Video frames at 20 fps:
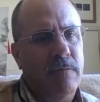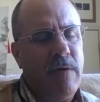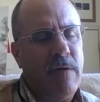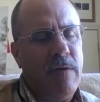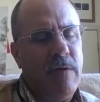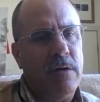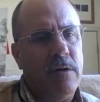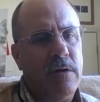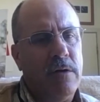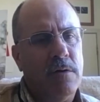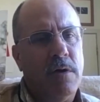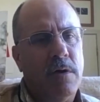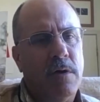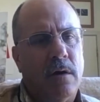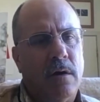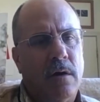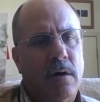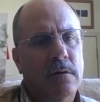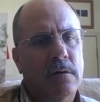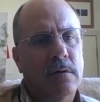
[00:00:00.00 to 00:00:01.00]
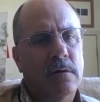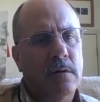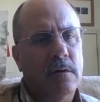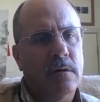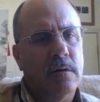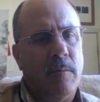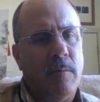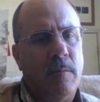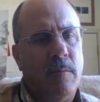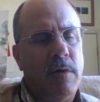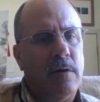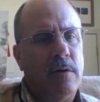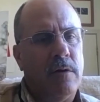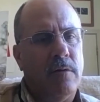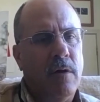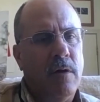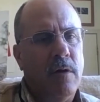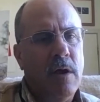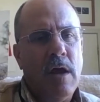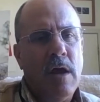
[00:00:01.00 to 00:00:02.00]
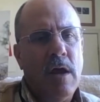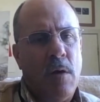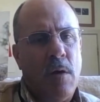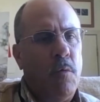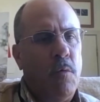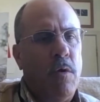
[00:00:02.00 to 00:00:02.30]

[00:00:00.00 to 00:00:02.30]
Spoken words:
value here? I mean, and